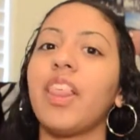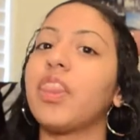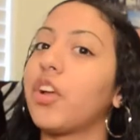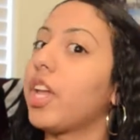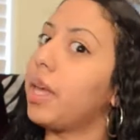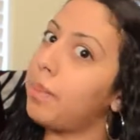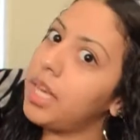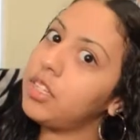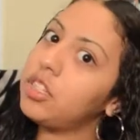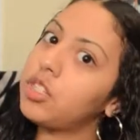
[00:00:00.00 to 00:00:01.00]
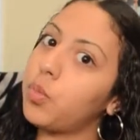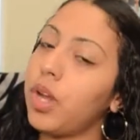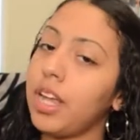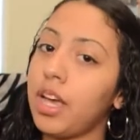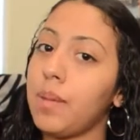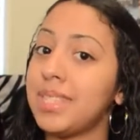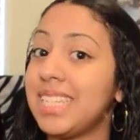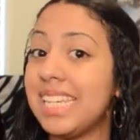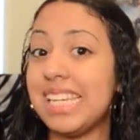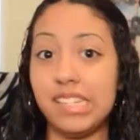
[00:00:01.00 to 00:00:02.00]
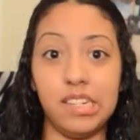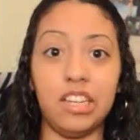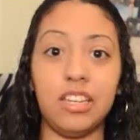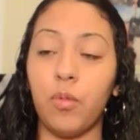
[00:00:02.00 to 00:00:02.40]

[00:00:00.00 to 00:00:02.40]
their image when it comes to eating.